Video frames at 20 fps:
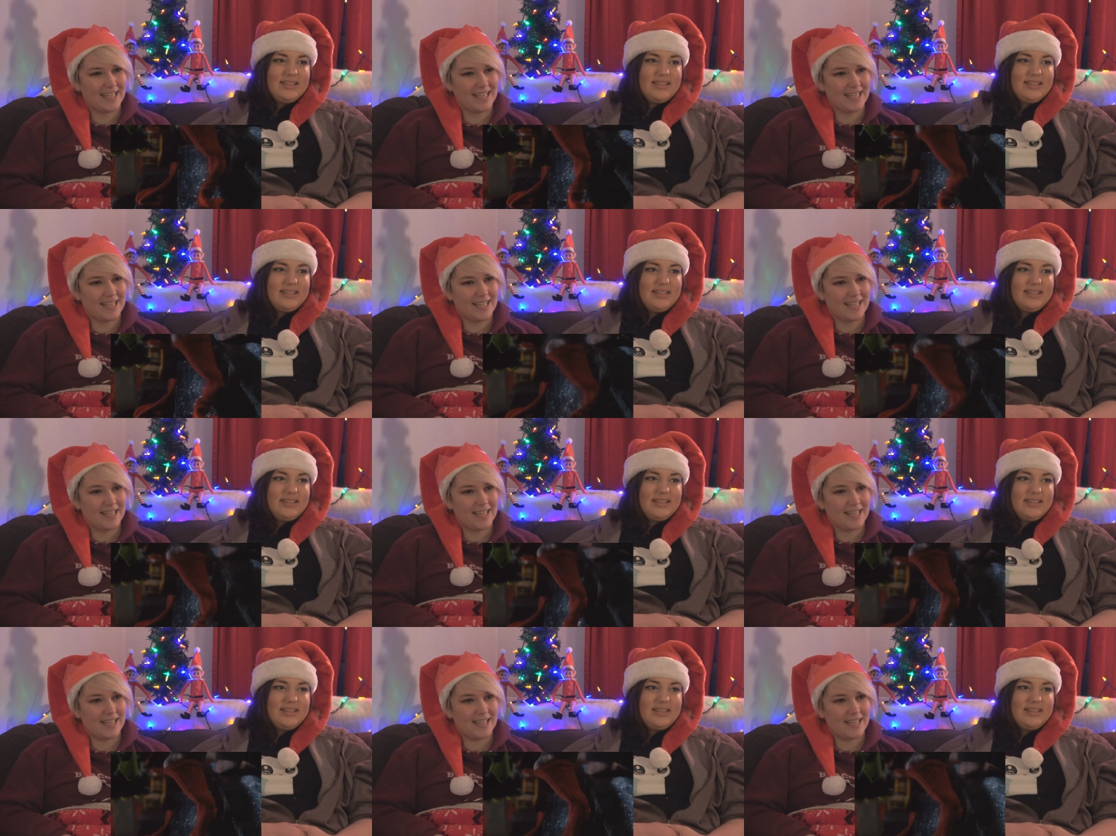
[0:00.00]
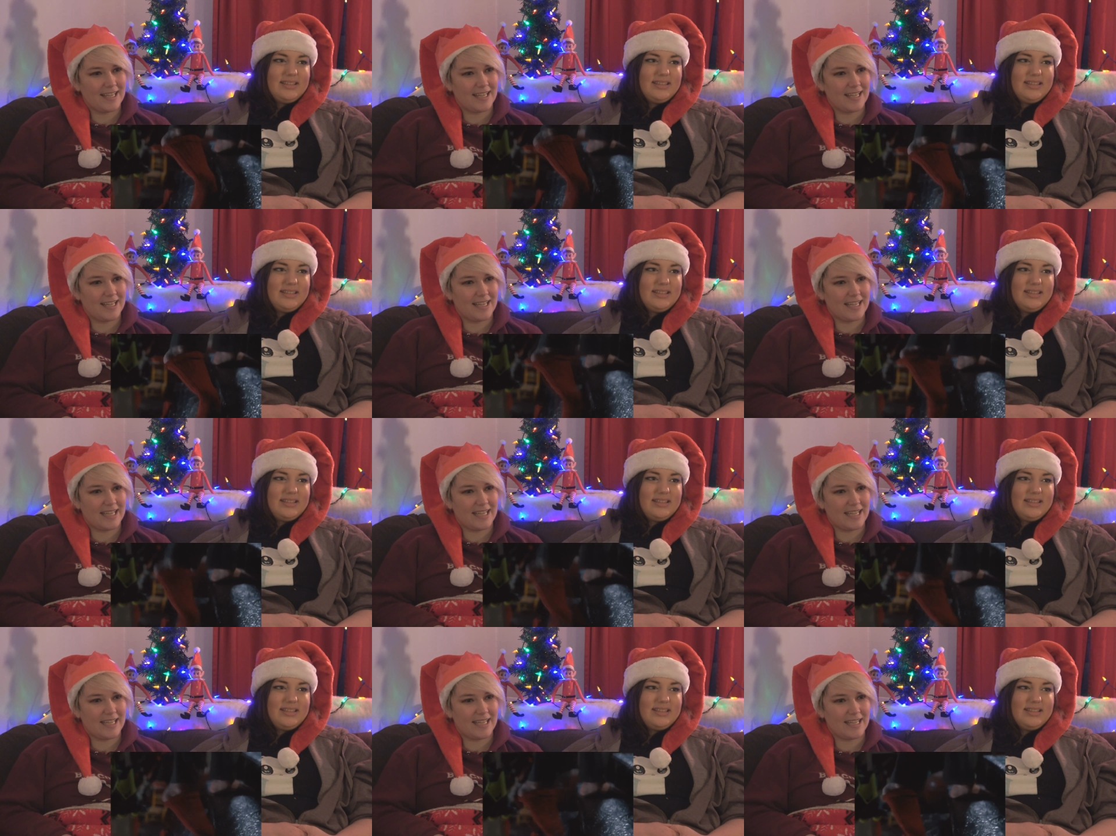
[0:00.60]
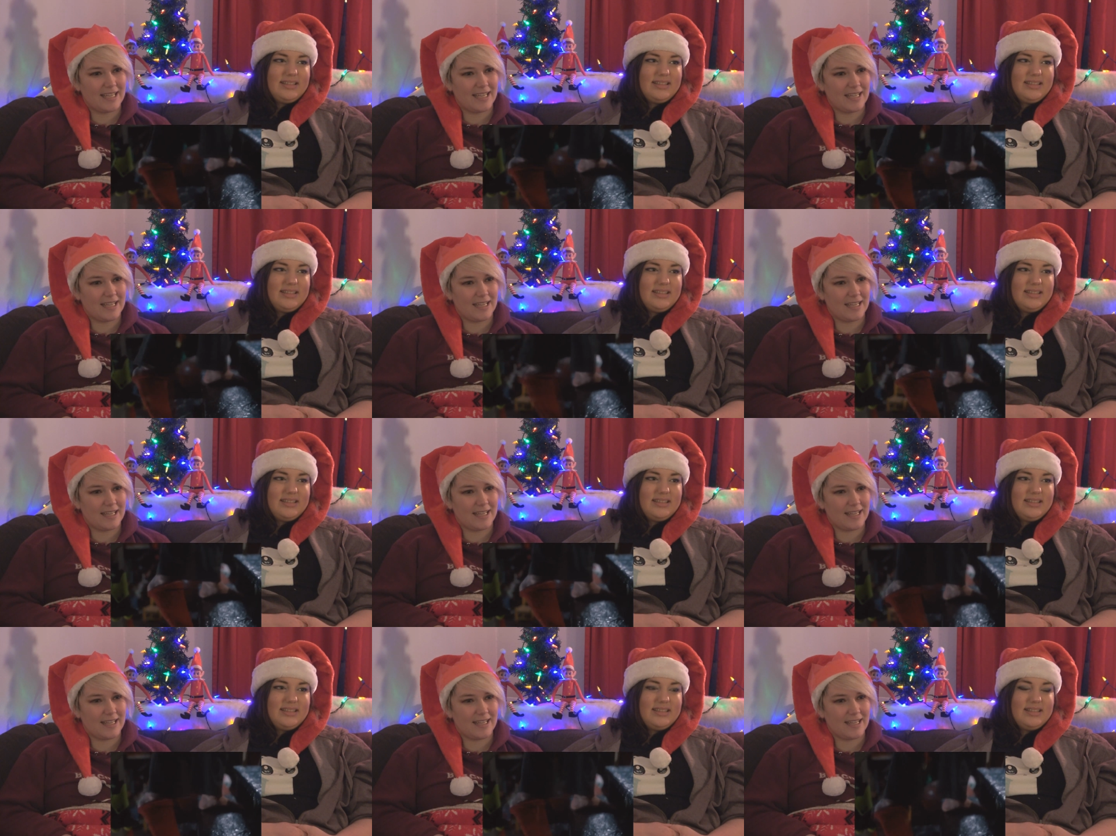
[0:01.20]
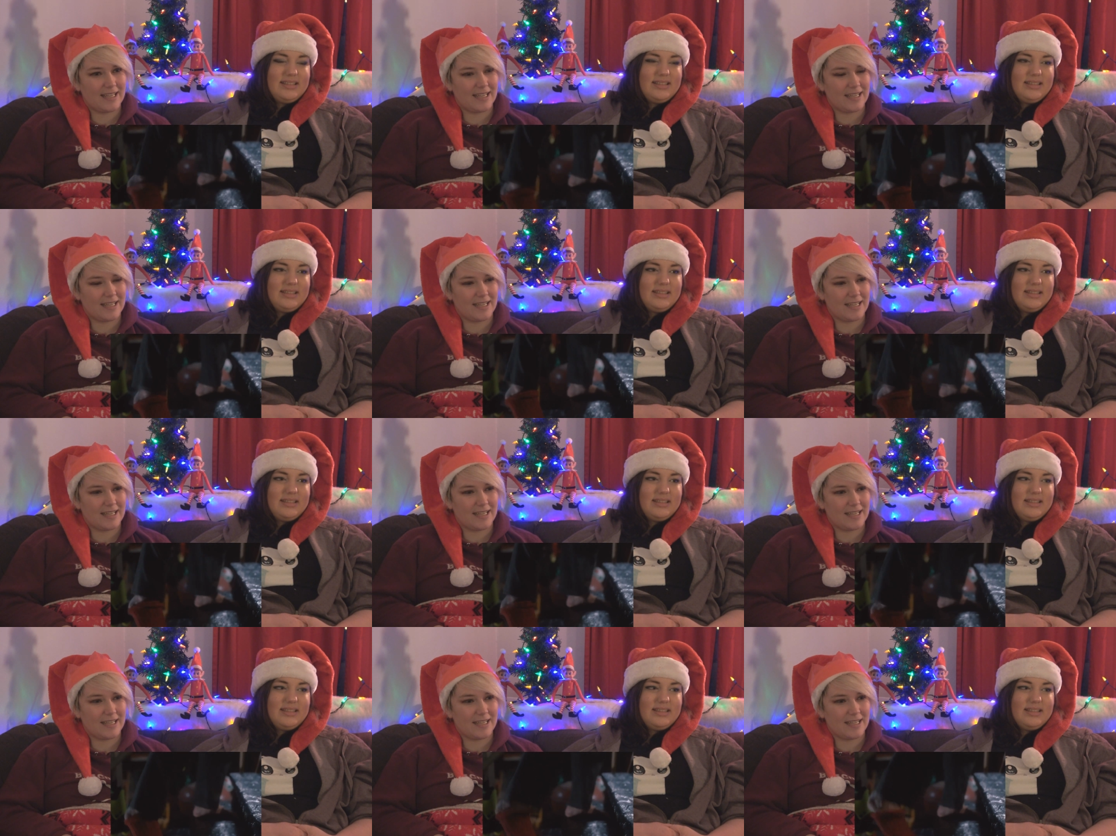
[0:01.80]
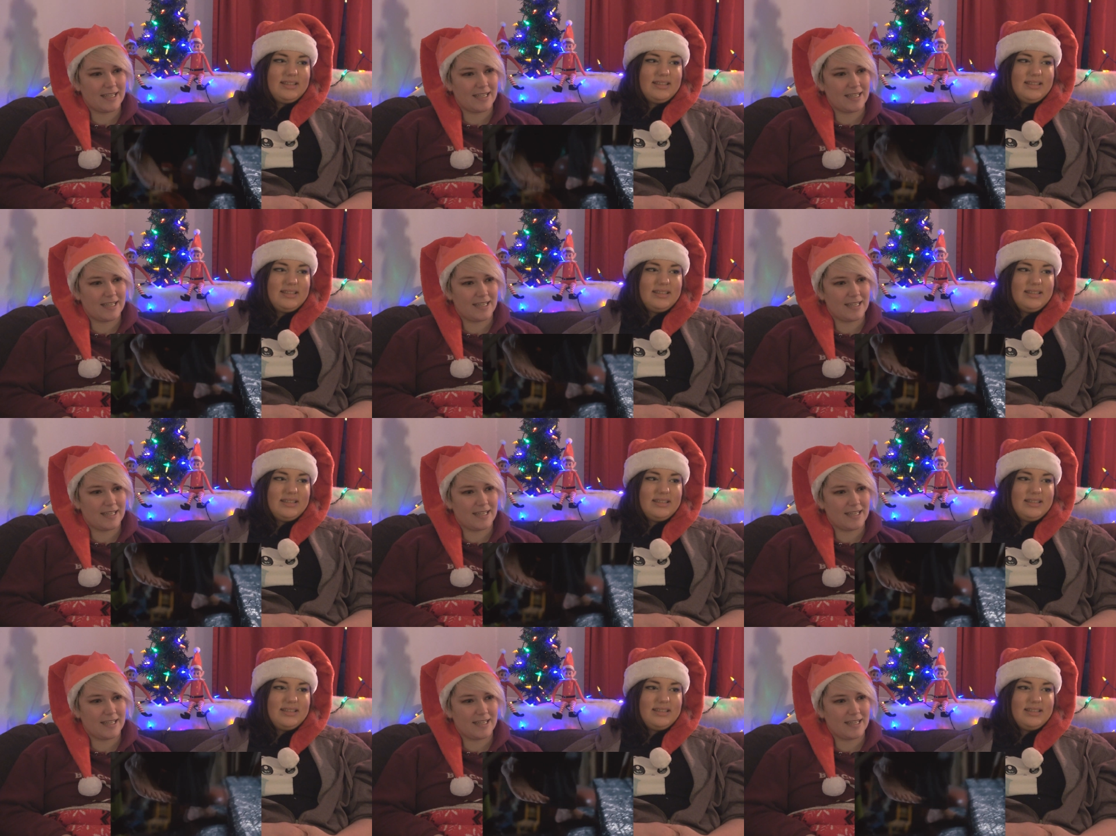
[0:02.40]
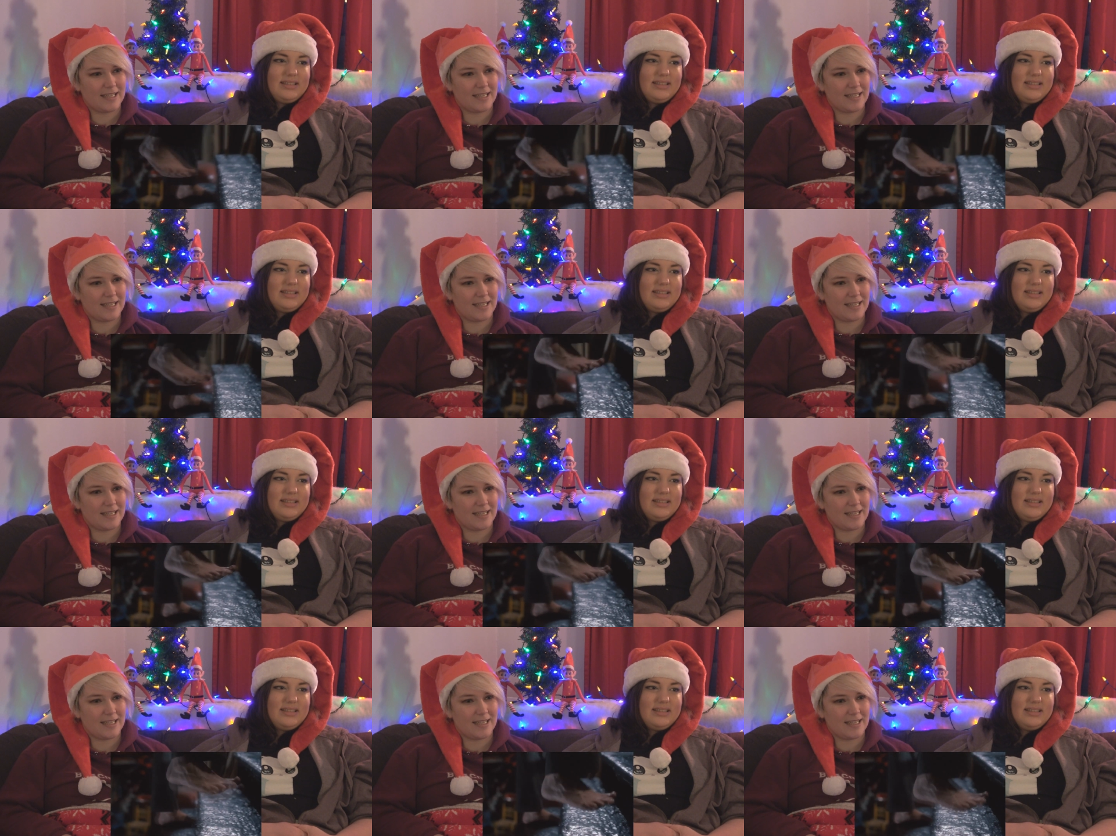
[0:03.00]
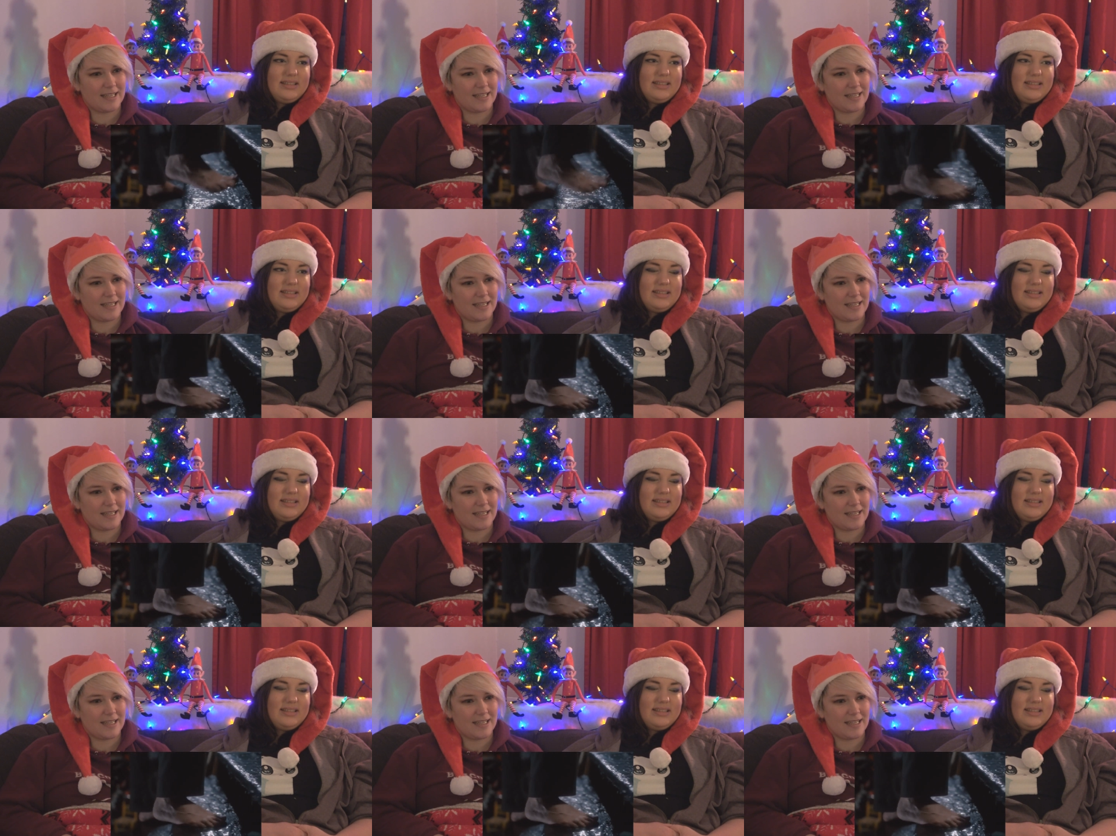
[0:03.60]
(silence)